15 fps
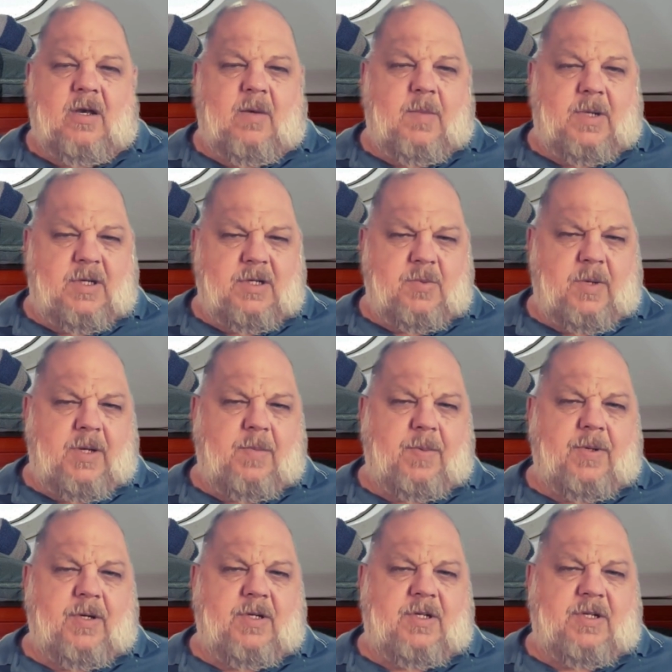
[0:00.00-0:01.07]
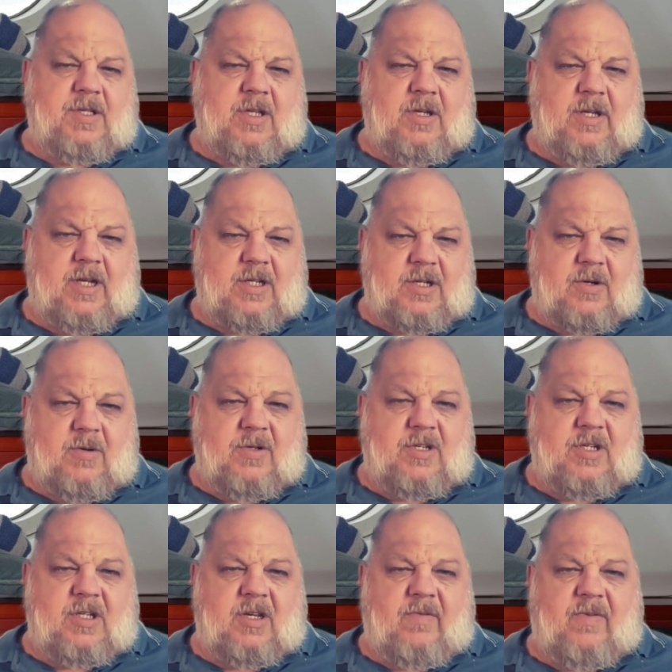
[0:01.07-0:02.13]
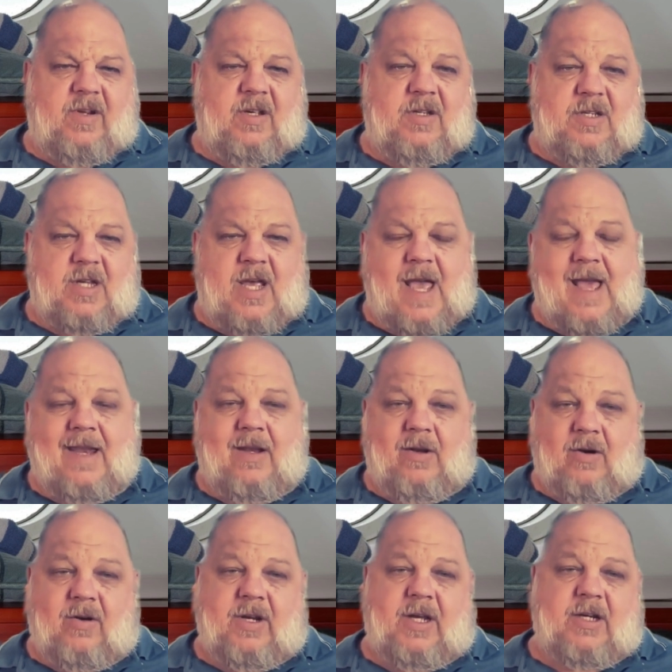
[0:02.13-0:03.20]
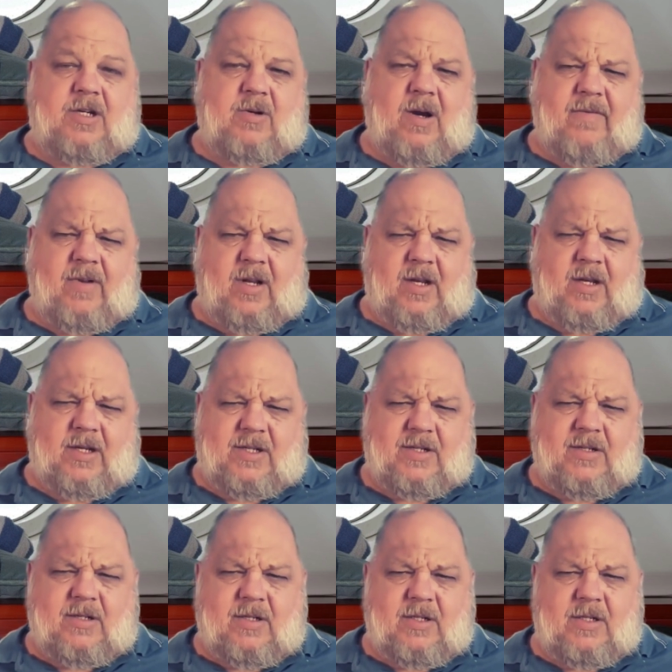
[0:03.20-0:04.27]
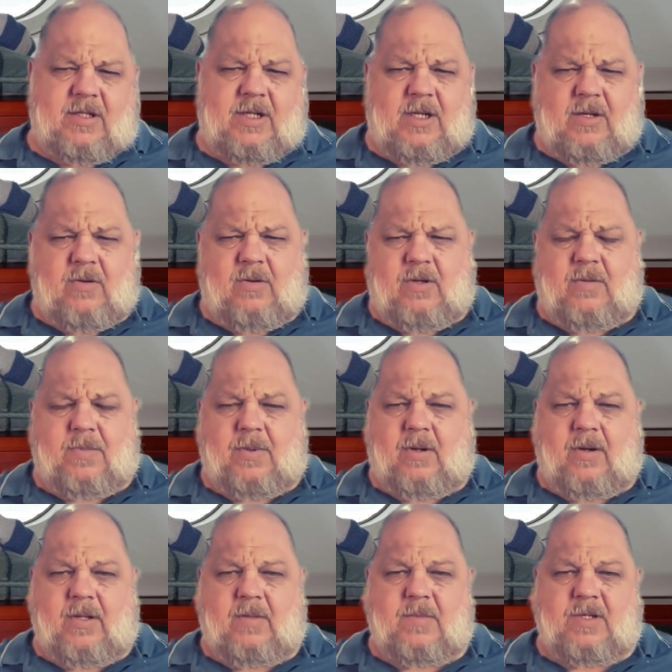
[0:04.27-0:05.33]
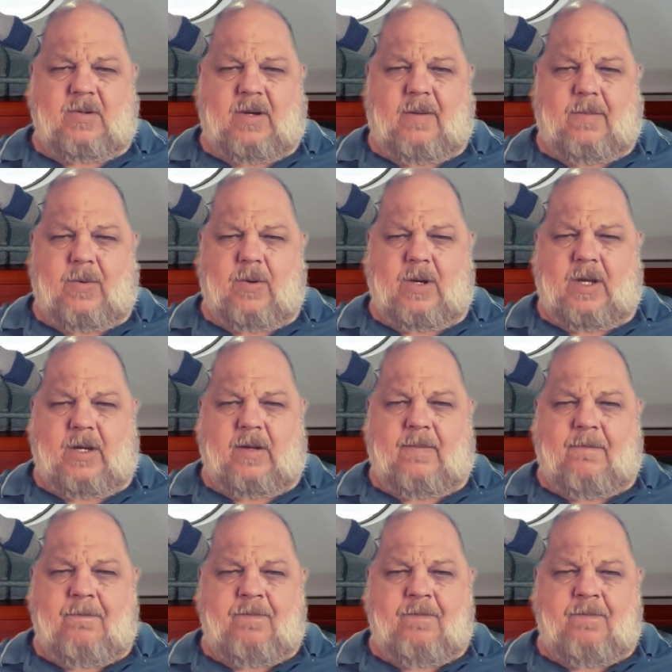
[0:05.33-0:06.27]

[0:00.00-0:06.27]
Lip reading: Because we had purchased the next cruise certificates and not our travel agent, she couldn't apply them to our booking.